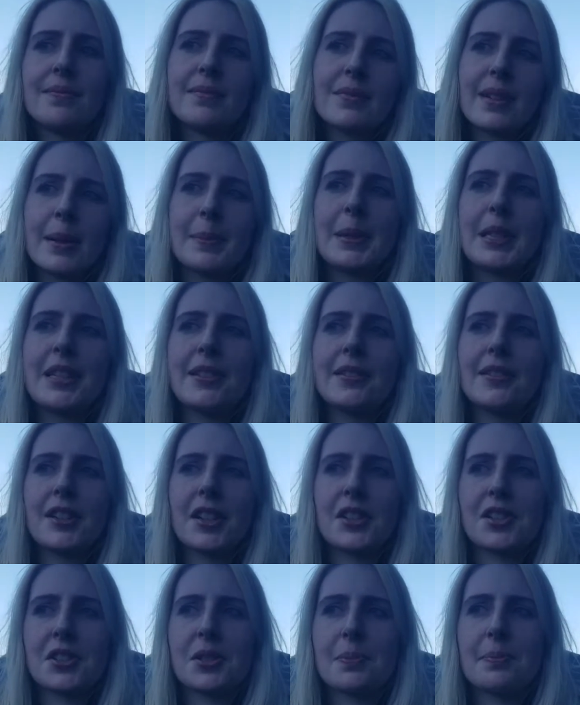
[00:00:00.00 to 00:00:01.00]
I mean,
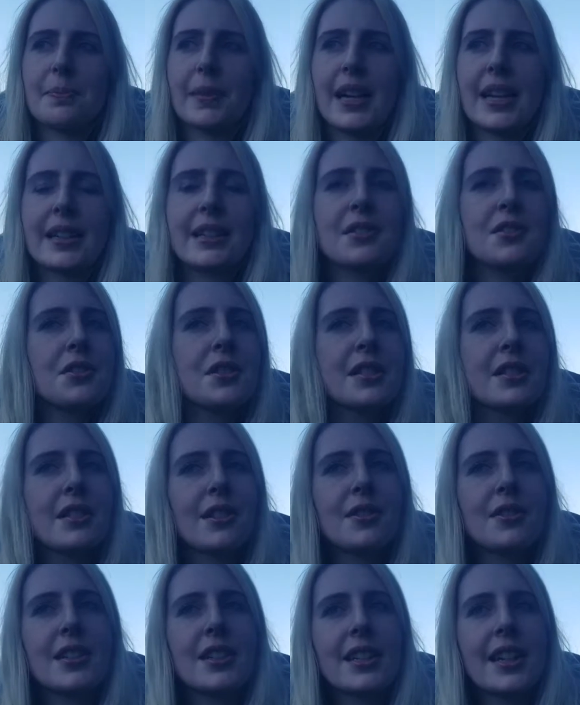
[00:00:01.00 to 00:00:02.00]
not just my country's
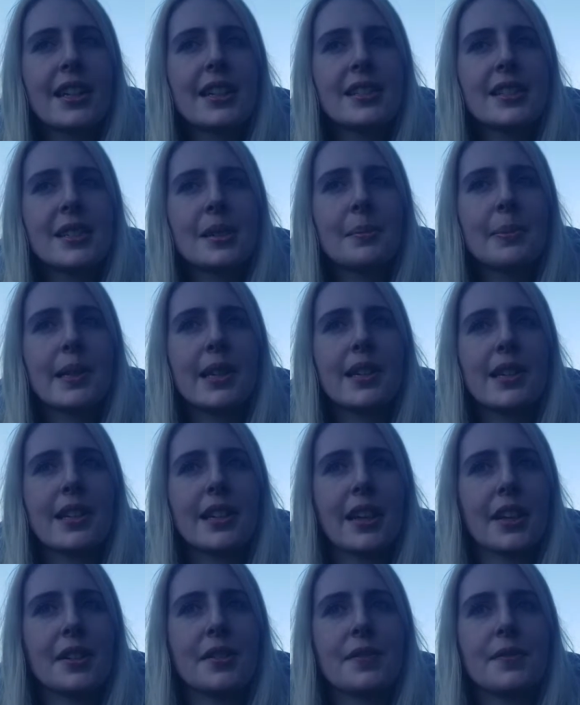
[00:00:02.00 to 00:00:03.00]
colonial legacy, but a
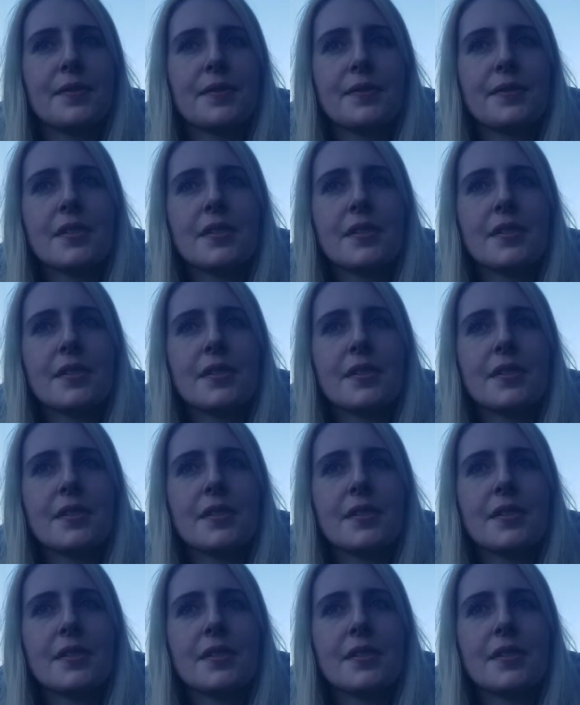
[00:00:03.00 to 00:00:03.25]
lot of